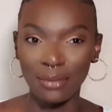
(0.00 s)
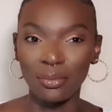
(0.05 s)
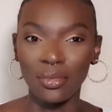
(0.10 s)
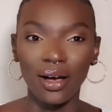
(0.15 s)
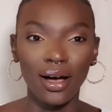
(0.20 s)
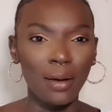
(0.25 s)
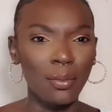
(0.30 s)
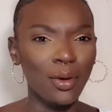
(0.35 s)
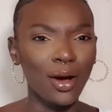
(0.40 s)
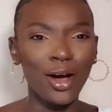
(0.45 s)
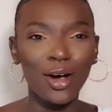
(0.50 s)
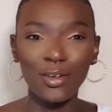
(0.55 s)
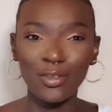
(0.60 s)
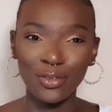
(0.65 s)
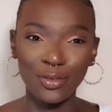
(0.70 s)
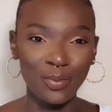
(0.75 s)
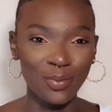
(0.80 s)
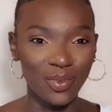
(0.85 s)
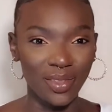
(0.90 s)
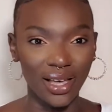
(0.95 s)
But apart
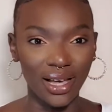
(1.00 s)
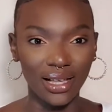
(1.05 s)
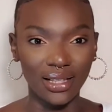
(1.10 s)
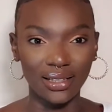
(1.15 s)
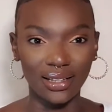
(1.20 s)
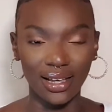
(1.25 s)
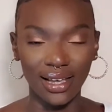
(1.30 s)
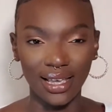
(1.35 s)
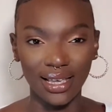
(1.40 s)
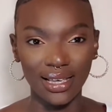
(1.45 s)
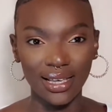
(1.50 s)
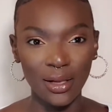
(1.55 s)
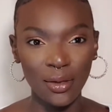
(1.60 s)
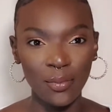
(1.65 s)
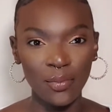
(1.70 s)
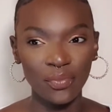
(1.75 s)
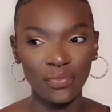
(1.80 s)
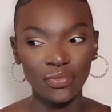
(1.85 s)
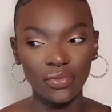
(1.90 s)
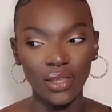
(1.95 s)
from that, like,
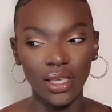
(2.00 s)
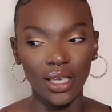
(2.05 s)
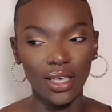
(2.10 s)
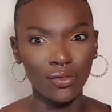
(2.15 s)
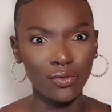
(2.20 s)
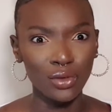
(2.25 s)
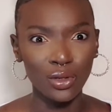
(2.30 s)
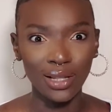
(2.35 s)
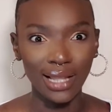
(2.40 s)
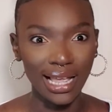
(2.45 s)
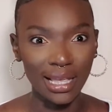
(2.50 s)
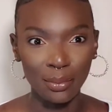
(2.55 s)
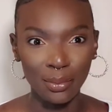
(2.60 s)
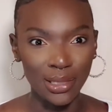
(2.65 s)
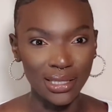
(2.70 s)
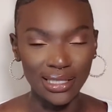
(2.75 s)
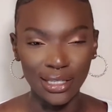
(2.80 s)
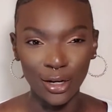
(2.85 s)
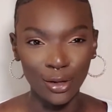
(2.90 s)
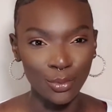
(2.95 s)
if you like me,
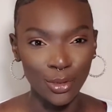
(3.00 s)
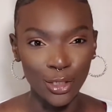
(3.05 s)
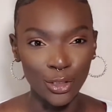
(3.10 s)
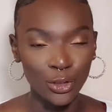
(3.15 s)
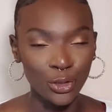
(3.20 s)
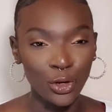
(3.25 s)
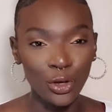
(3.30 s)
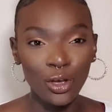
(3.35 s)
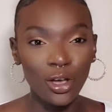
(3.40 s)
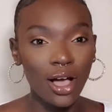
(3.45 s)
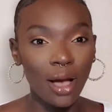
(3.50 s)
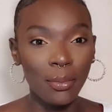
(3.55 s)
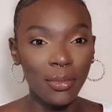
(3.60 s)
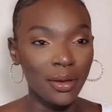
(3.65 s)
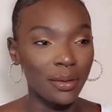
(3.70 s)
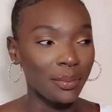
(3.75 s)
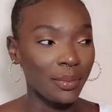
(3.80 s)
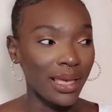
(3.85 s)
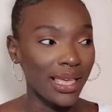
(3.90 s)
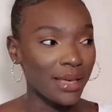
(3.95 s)
tell me. Don't come
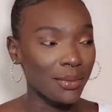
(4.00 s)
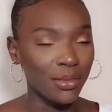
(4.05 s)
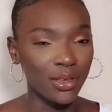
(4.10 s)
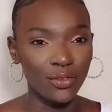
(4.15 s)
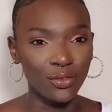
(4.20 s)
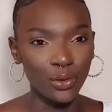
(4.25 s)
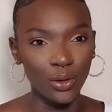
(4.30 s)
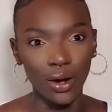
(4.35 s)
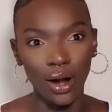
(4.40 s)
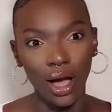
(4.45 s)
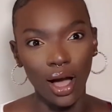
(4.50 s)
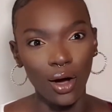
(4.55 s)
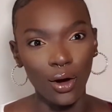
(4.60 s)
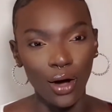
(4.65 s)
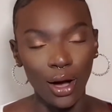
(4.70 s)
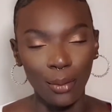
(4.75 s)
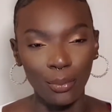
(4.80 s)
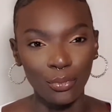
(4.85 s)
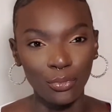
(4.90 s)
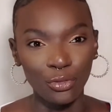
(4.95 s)
and make me feel like, oh,
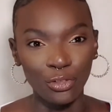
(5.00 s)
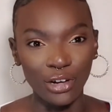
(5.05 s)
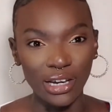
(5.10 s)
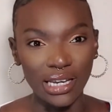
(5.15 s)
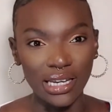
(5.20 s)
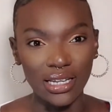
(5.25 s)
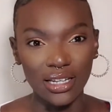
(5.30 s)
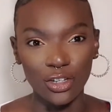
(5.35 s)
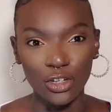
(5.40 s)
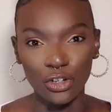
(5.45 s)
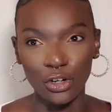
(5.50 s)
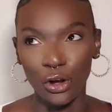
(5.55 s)
I'm really,